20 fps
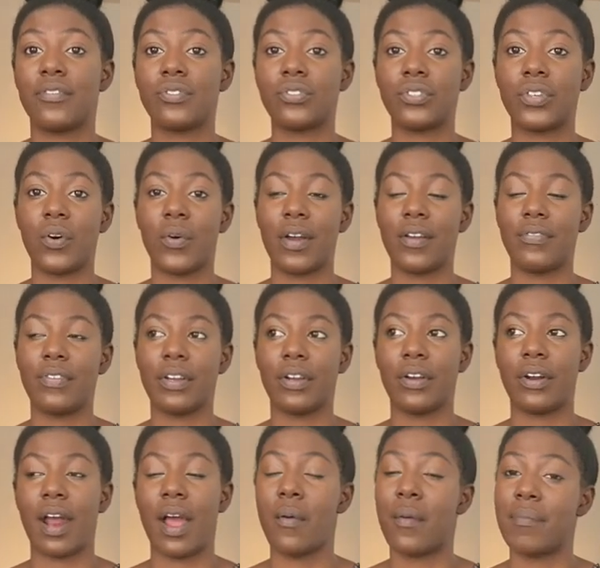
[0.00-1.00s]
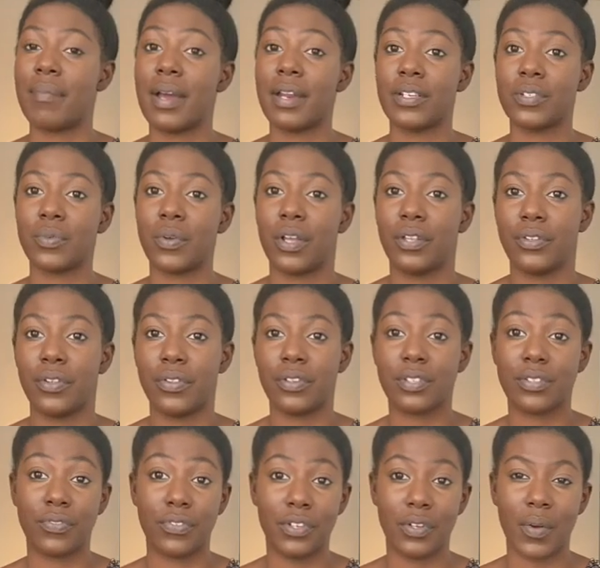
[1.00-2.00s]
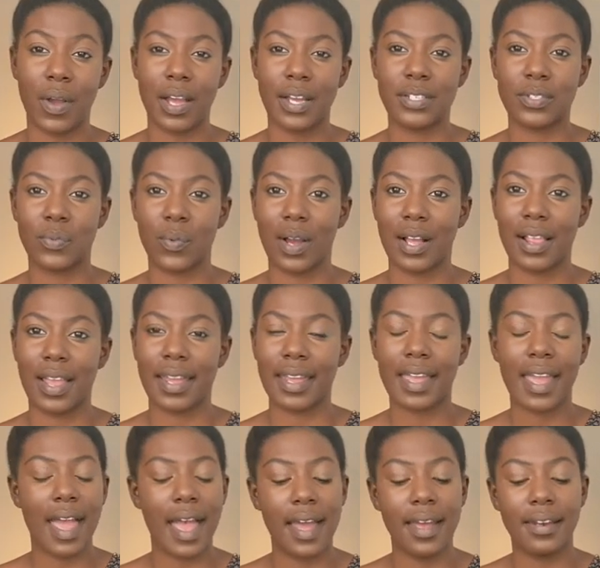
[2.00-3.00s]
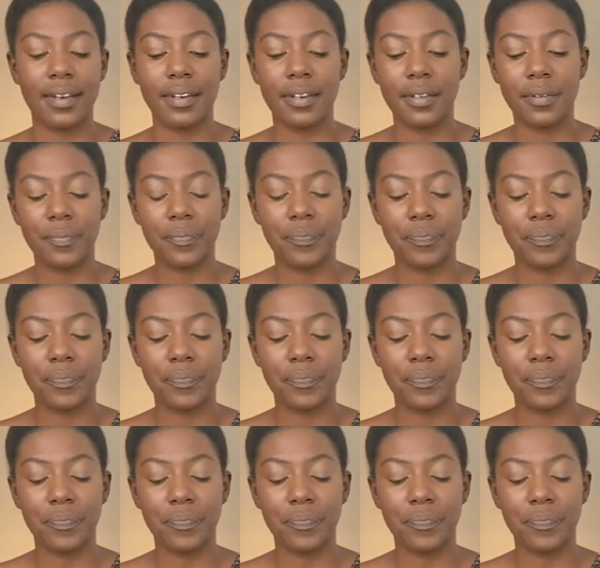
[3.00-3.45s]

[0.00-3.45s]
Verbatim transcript: So I figured I might as well do this for you guys while I can.